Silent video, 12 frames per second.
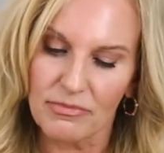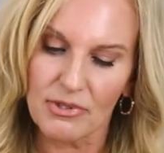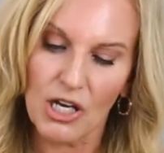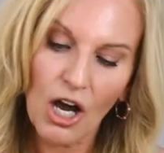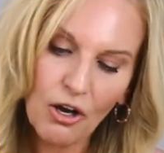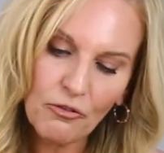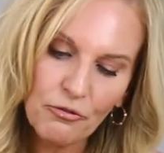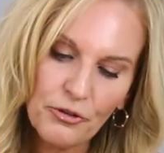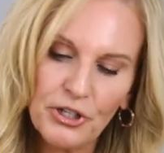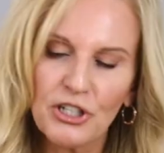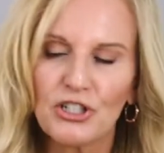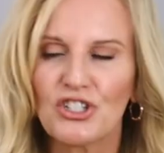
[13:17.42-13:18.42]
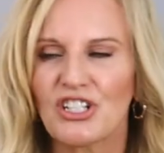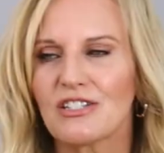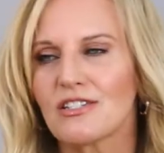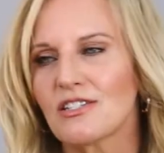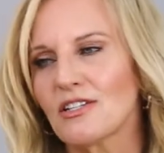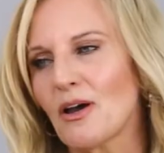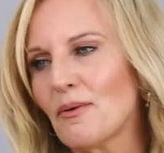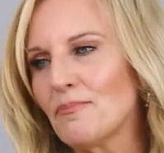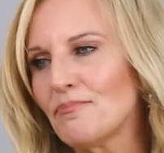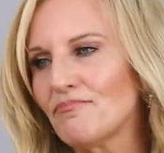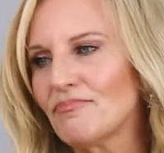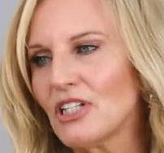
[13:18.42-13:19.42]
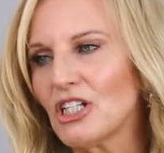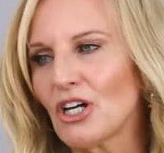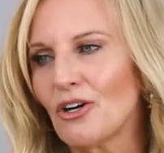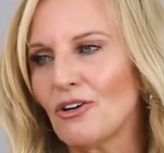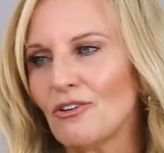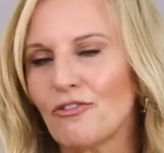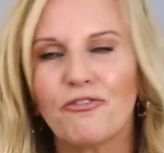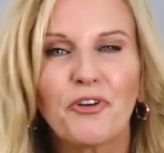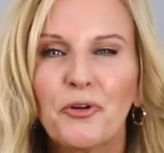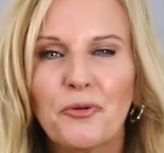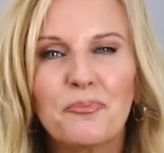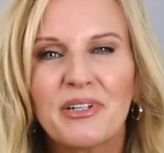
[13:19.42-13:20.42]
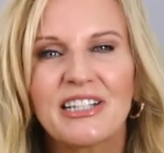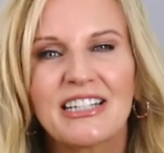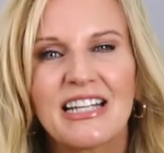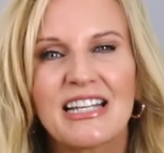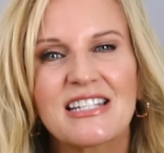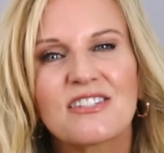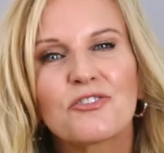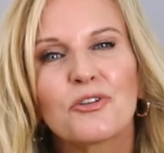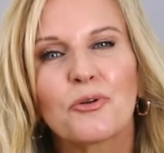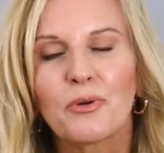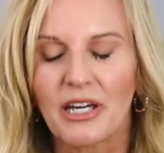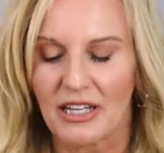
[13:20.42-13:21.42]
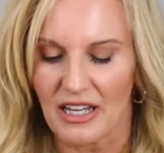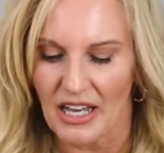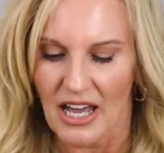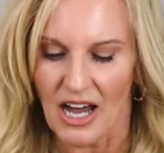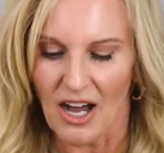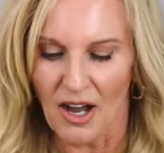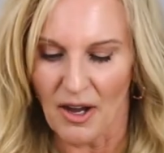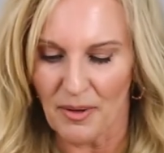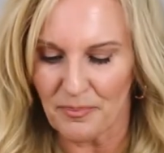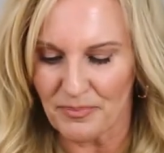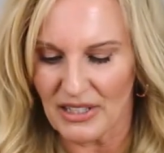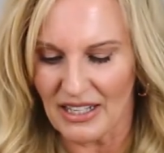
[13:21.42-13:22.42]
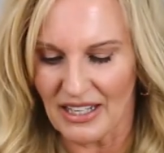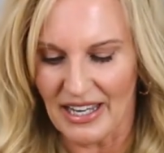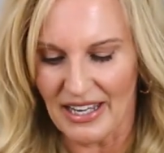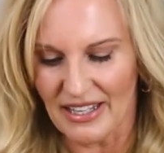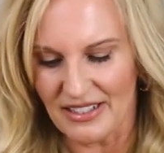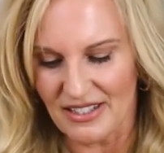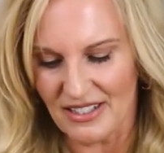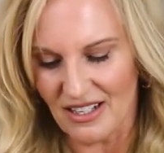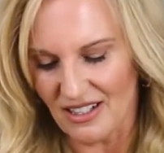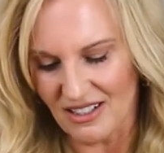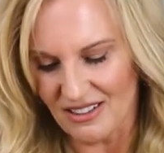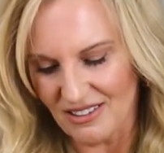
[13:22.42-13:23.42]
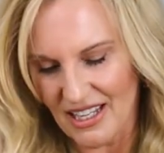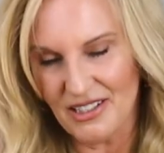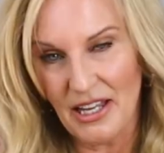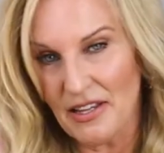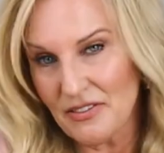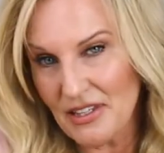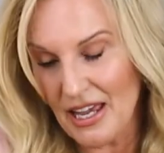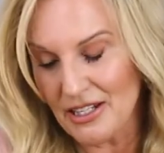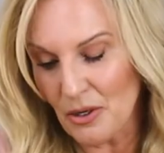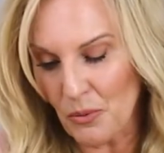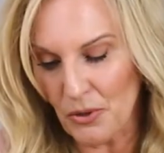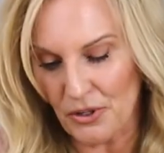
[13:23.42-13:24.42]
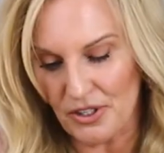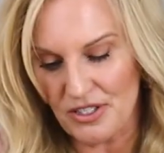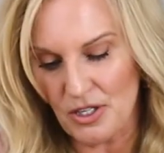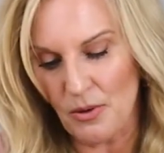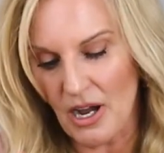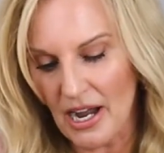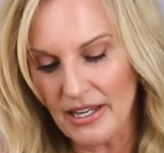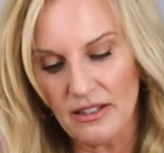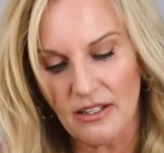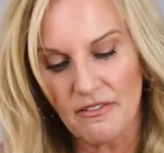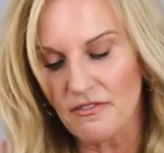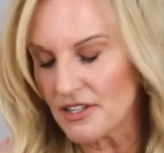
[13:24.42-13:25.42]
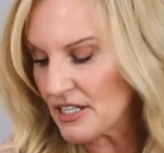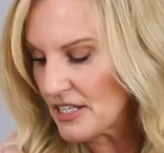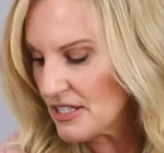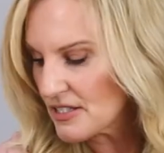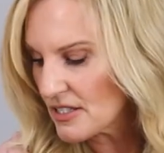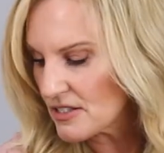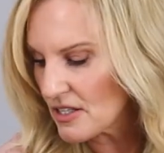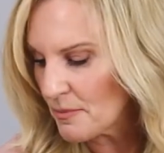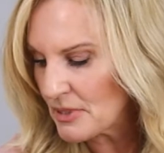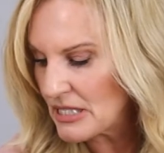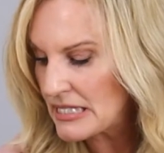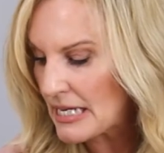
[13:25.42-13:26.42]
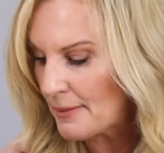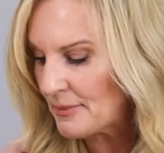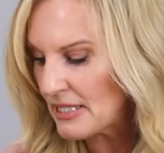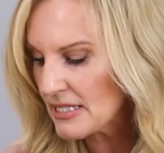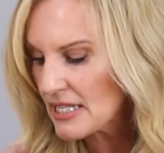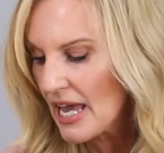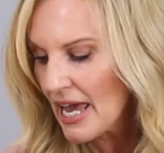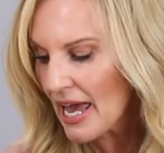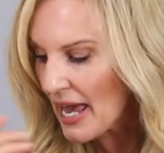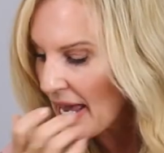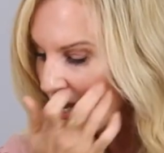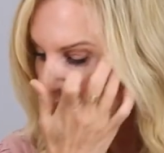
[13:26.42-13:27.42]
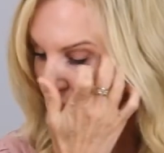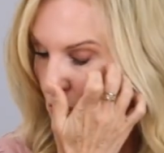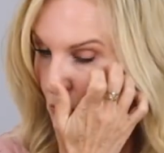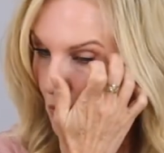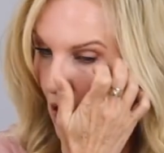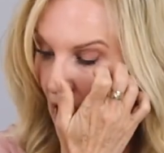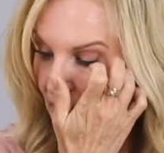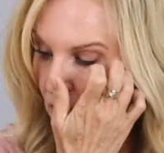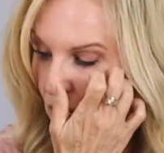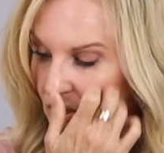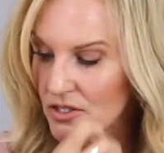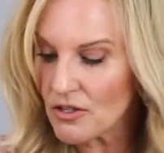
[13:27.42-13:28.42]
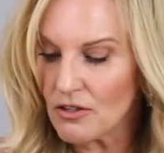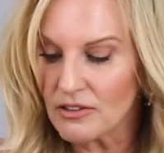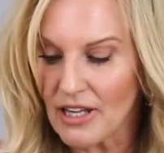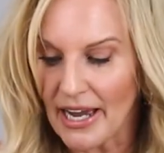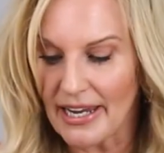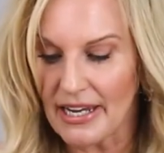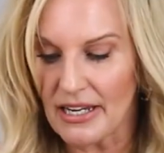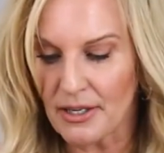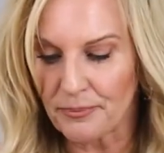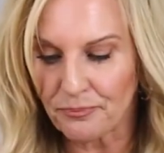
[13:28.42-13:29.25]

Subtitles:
coverage and some, you know, firmingness to it, and it works. So I love these Yummy Tummies. And I also like,